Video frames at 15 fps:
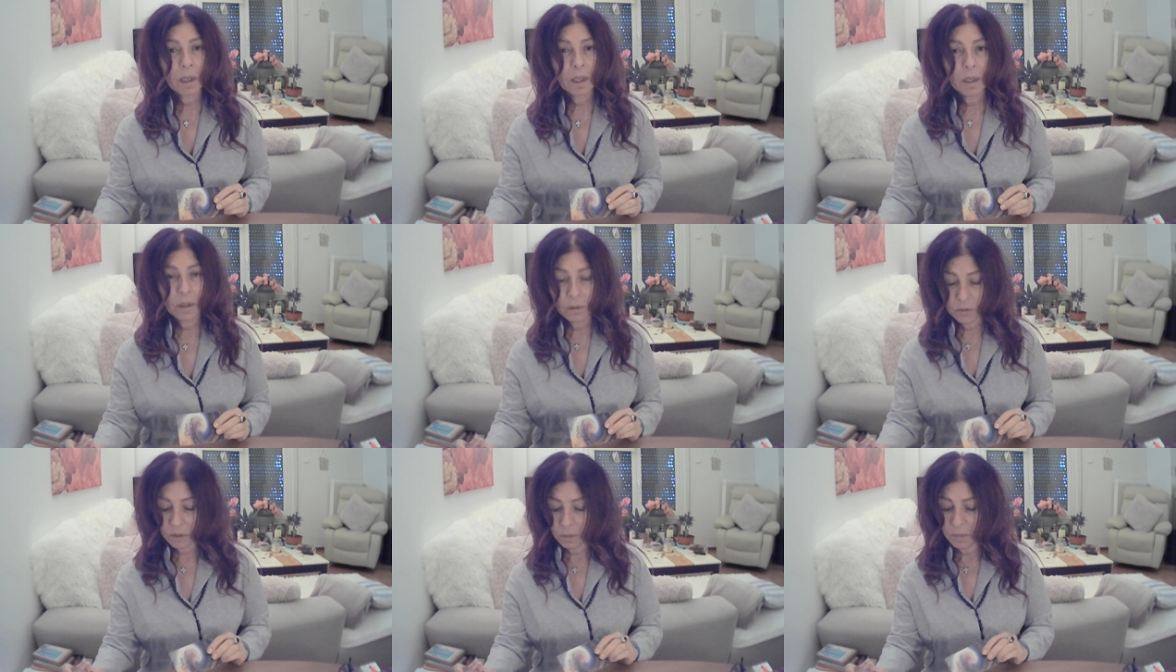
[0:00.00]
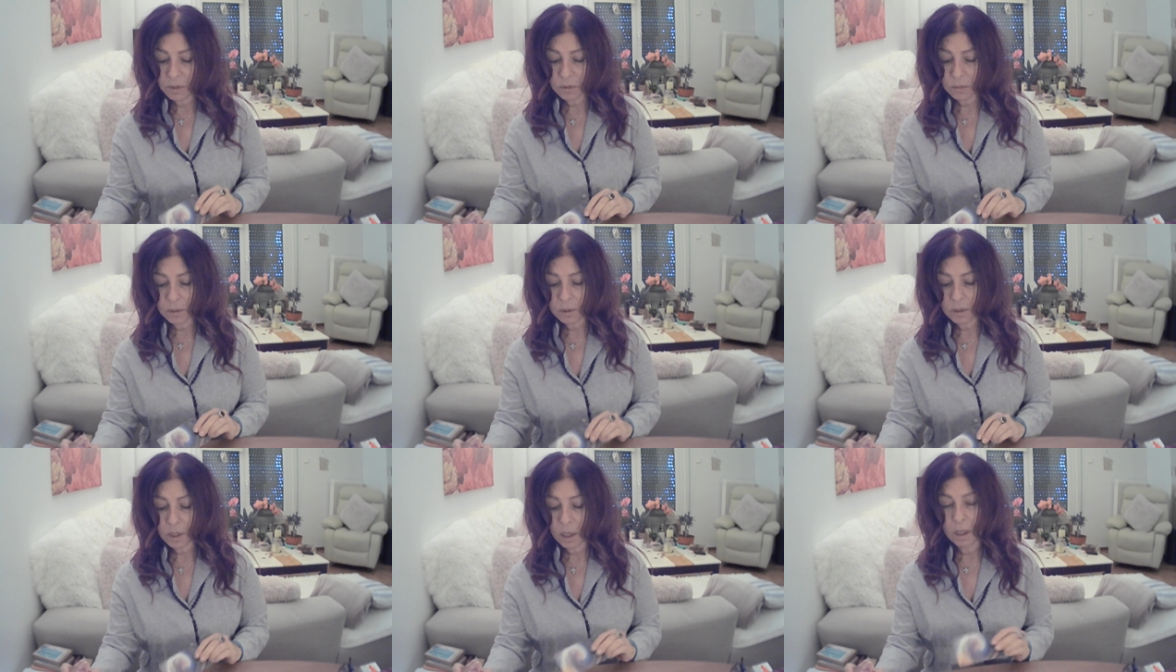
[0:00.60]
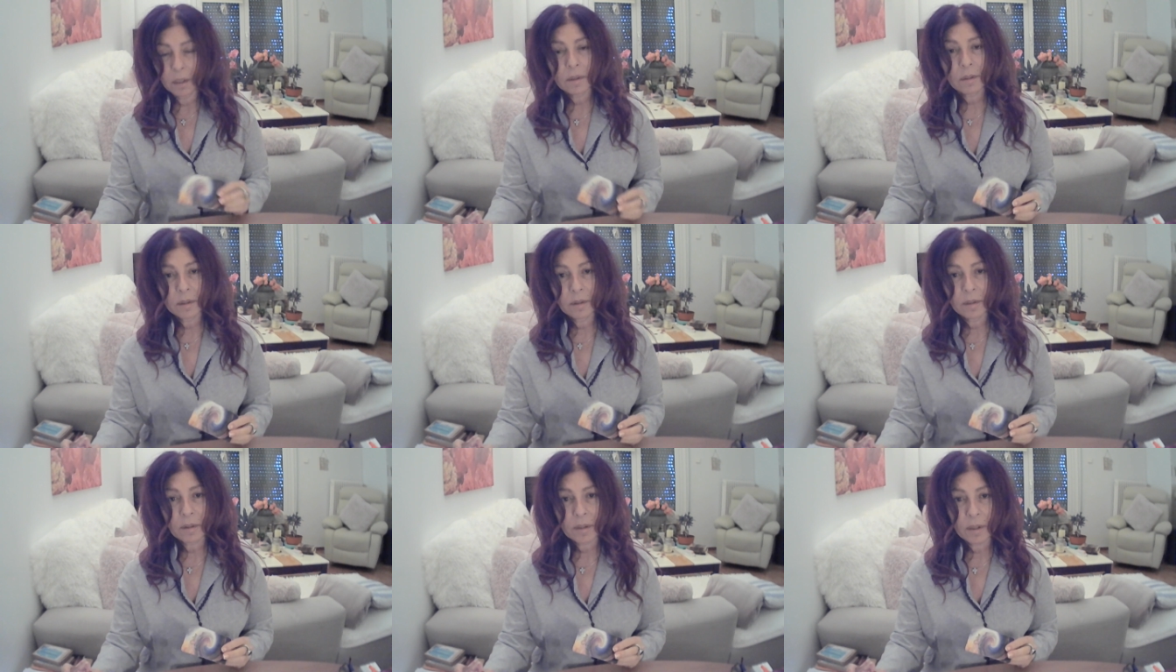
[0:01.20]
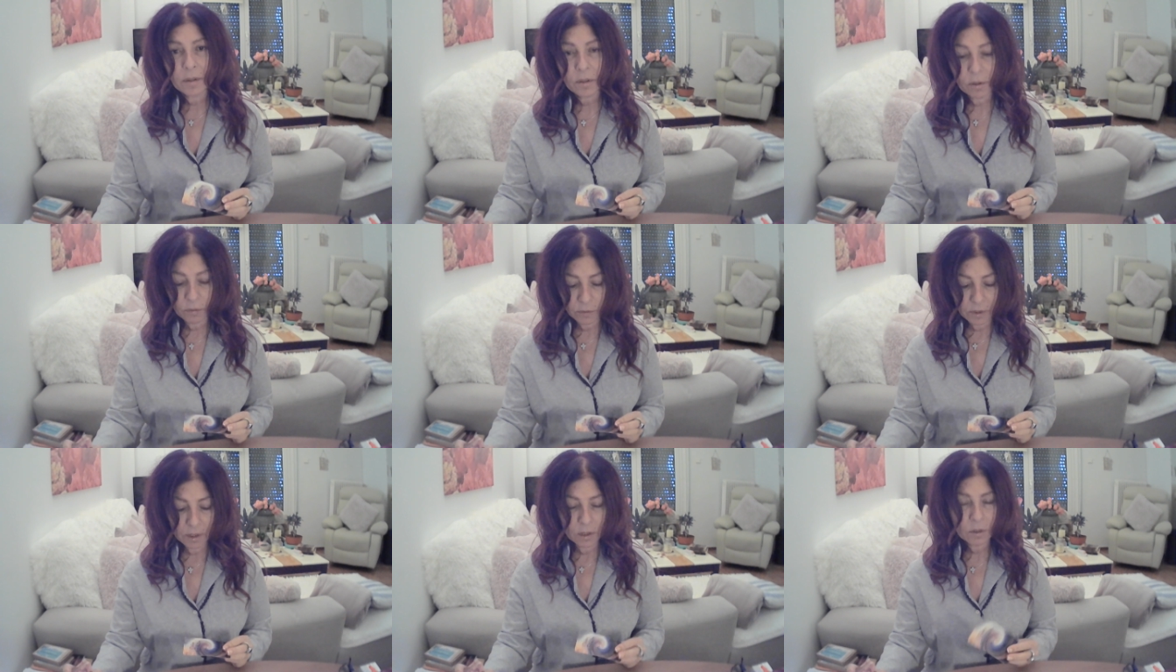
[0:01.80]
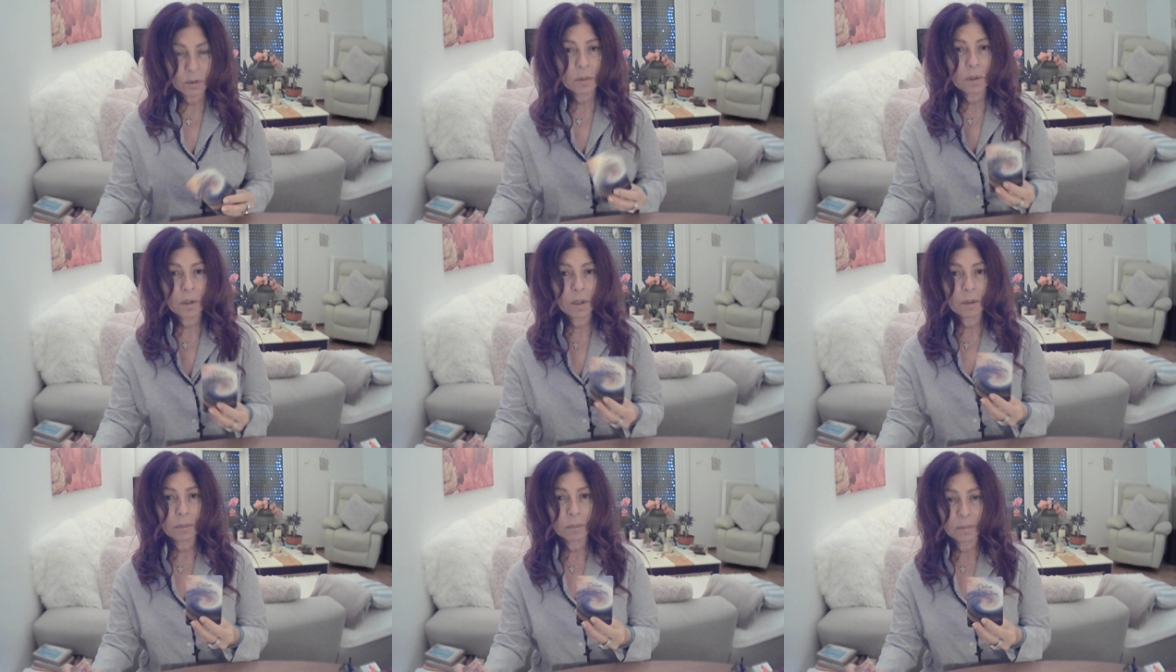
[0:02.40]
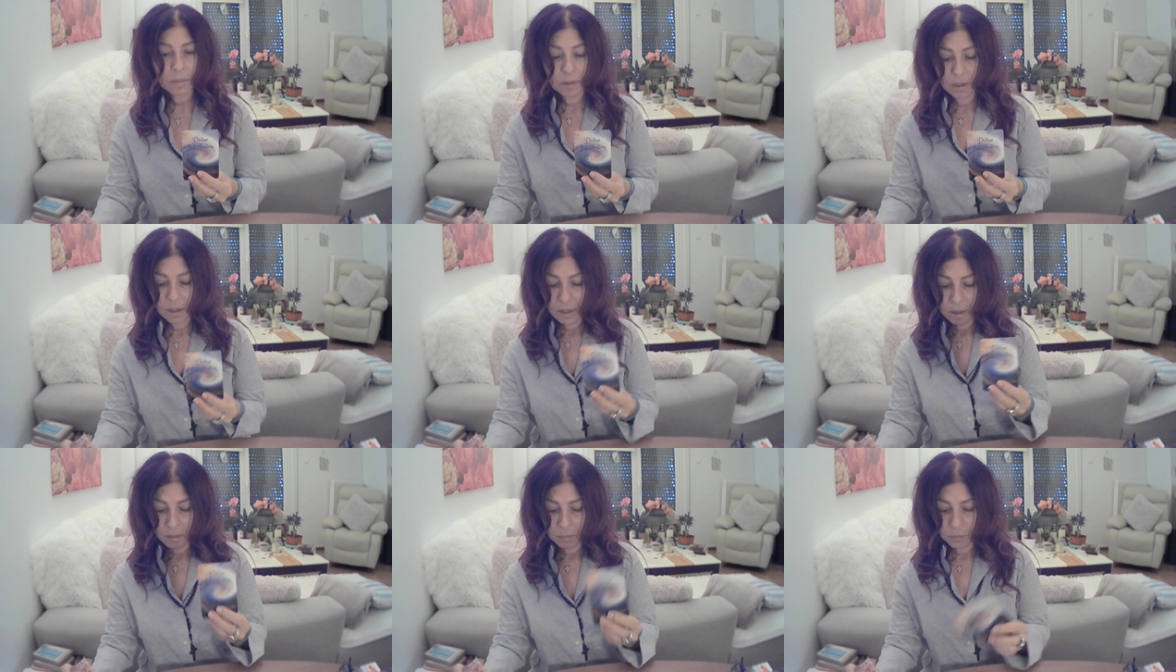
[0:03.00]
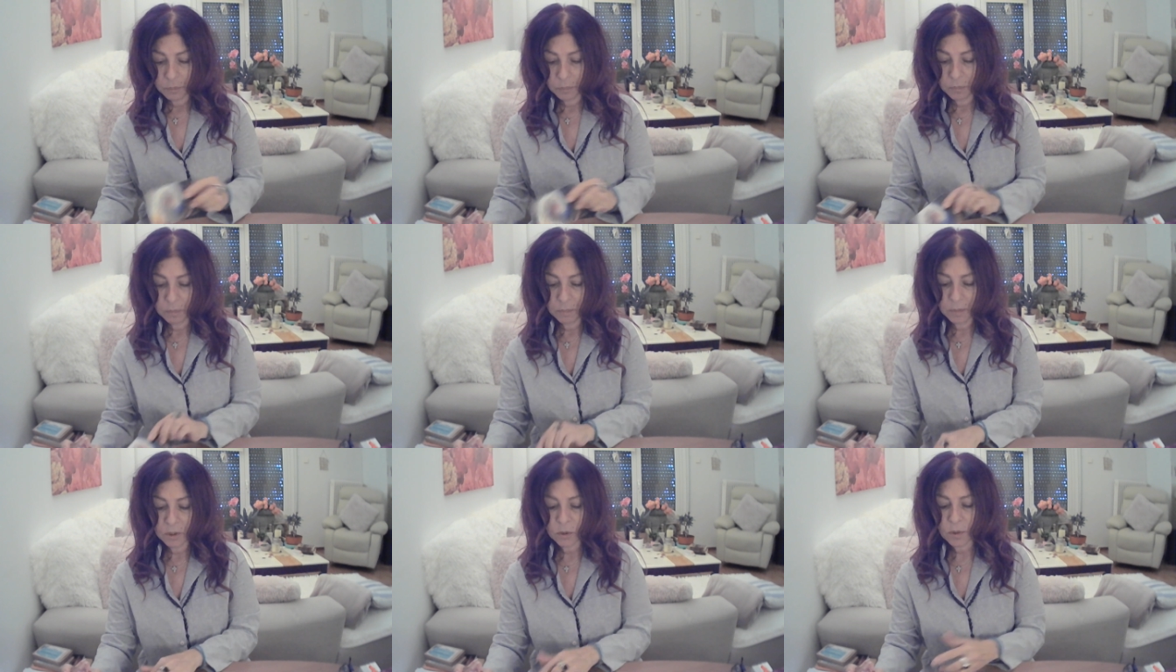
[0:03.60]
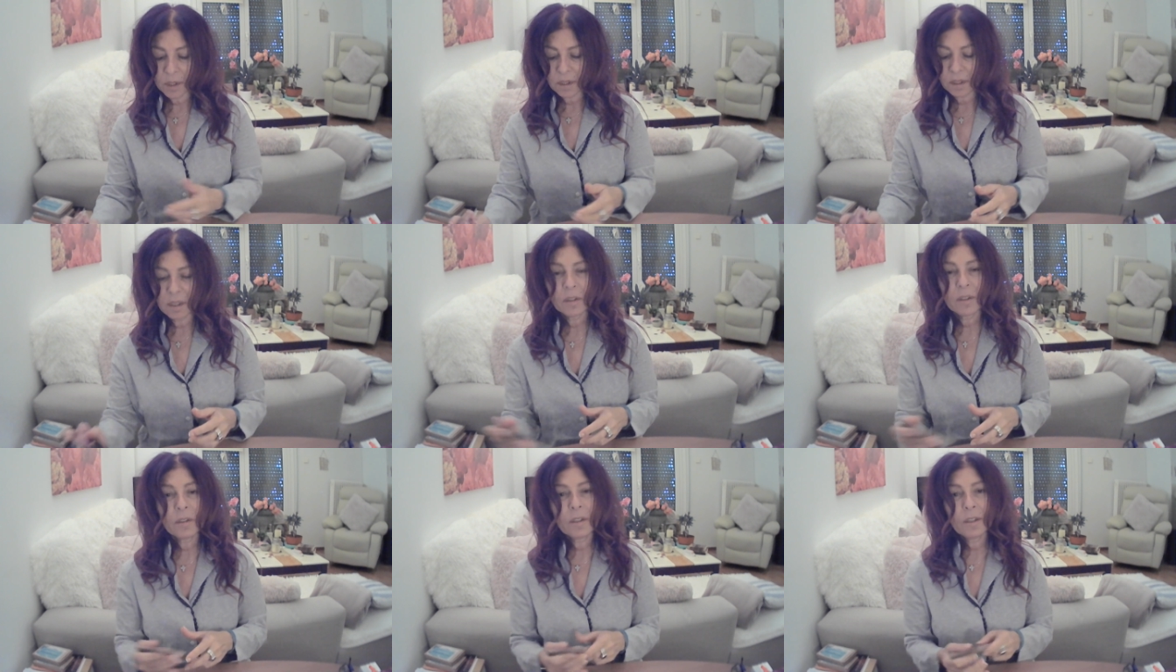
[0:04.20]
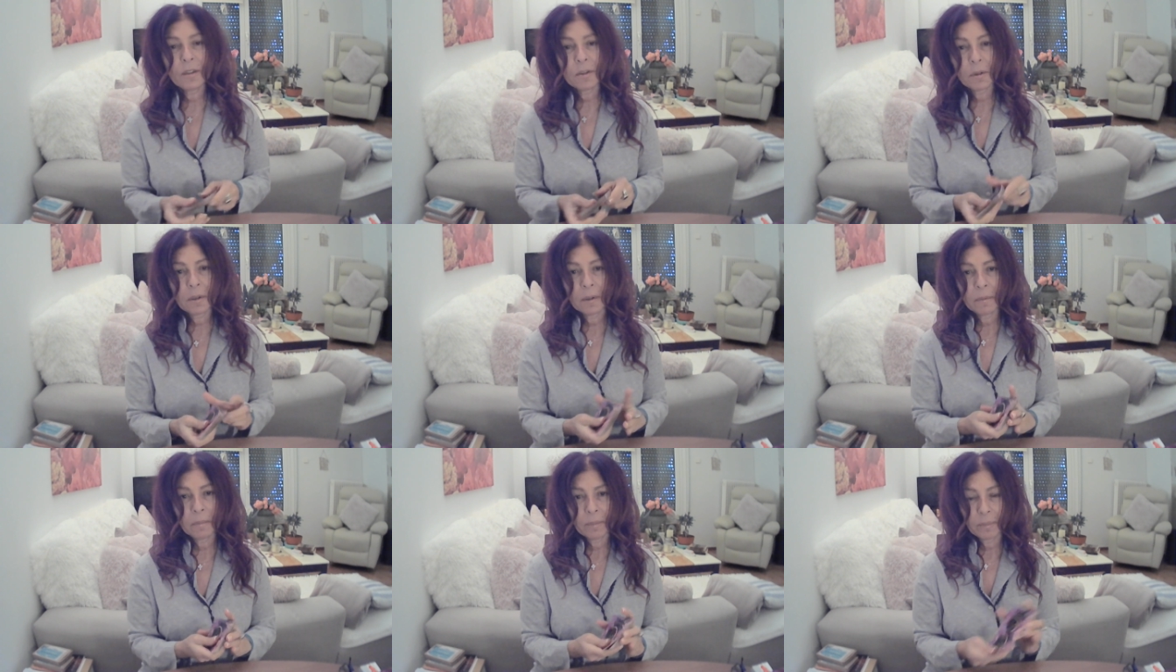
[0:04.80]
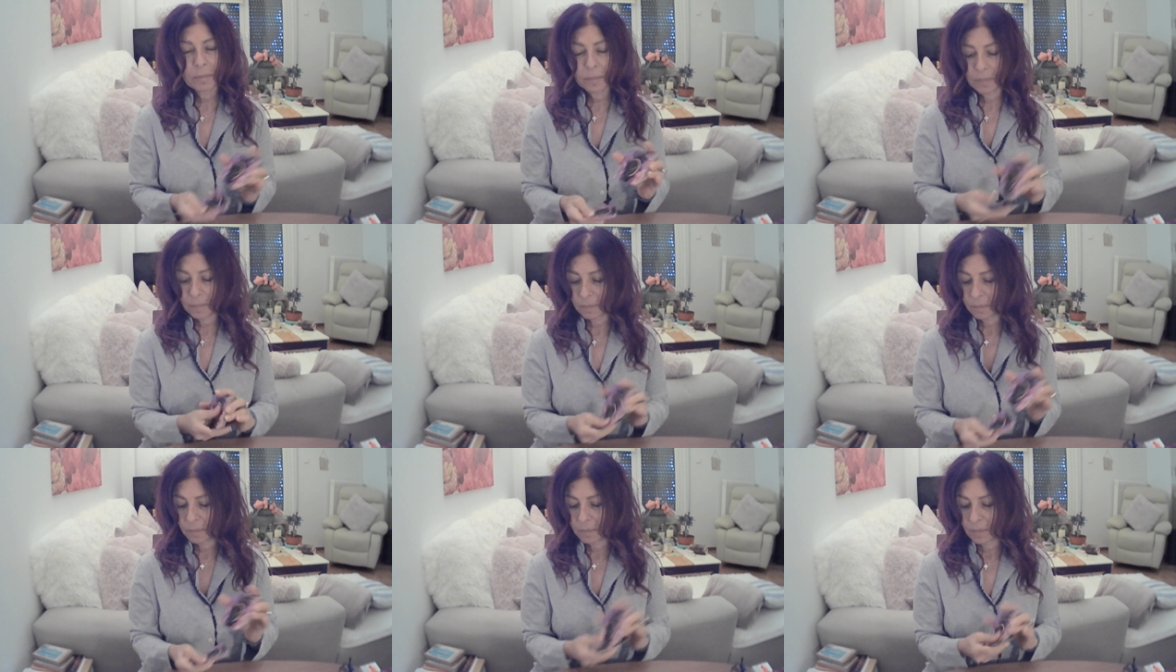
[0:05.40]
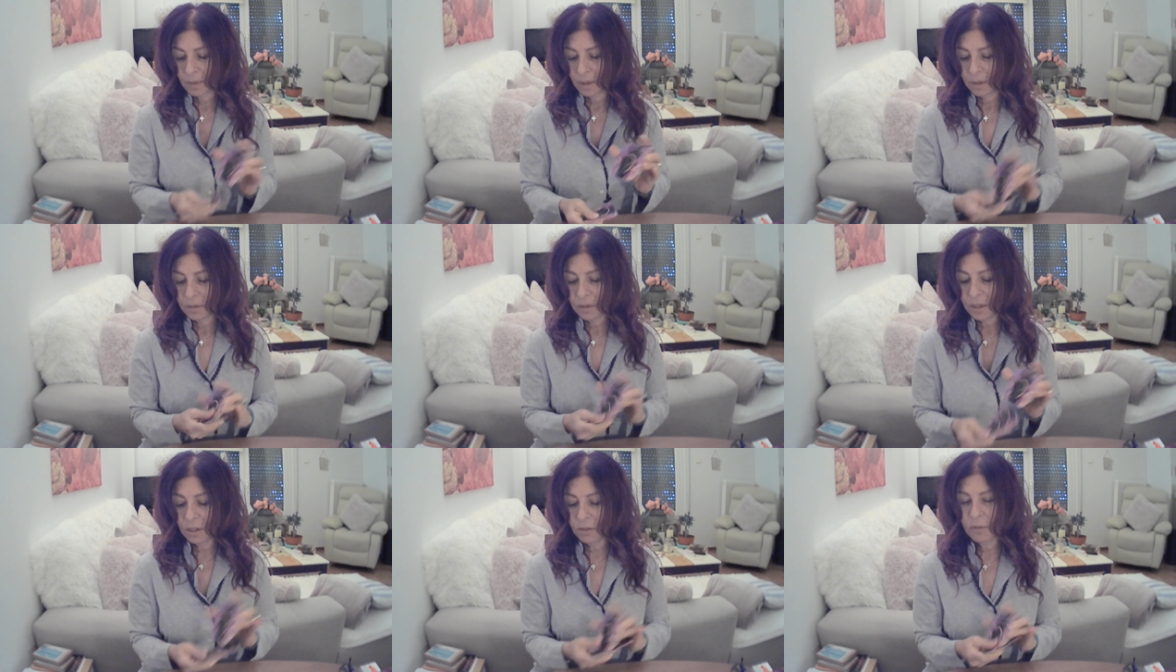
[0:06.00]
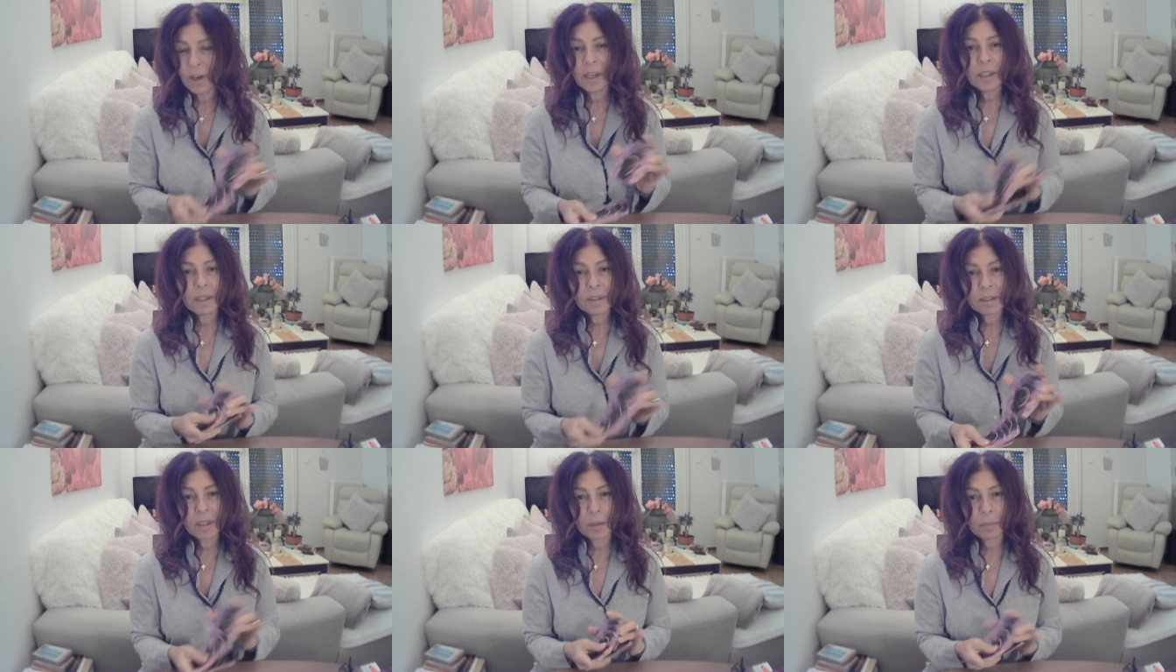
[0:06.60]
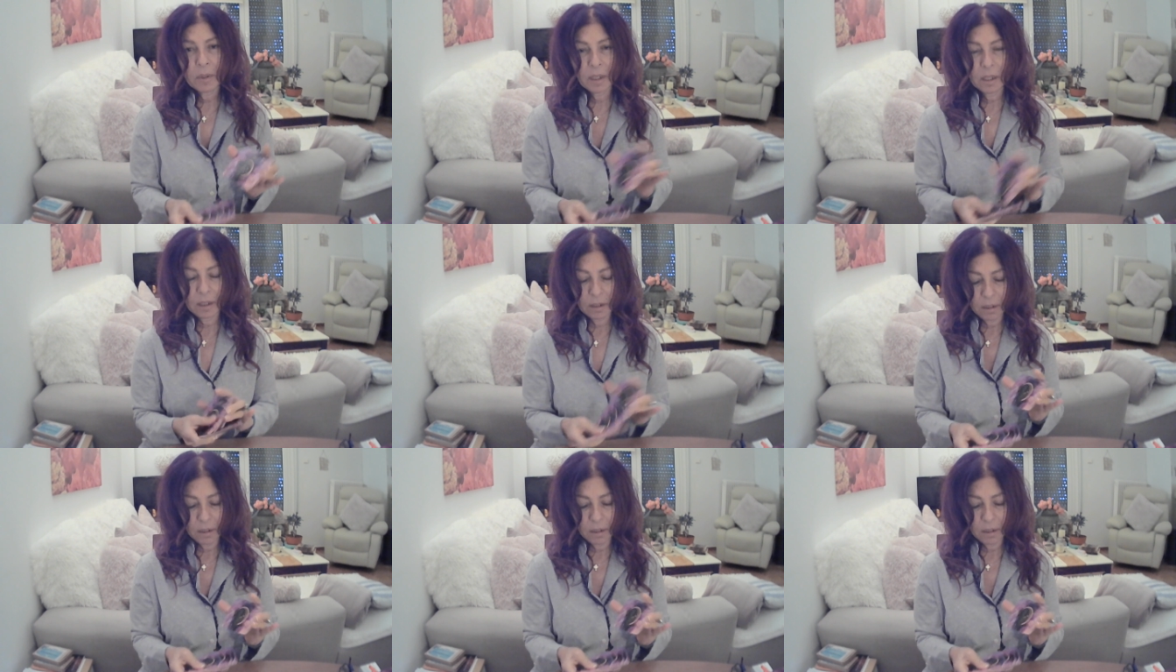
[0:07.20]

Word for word: Okay? Or somebody's really going to honestly discuss their feelings with you. But trust in the detour. The divine is stepping in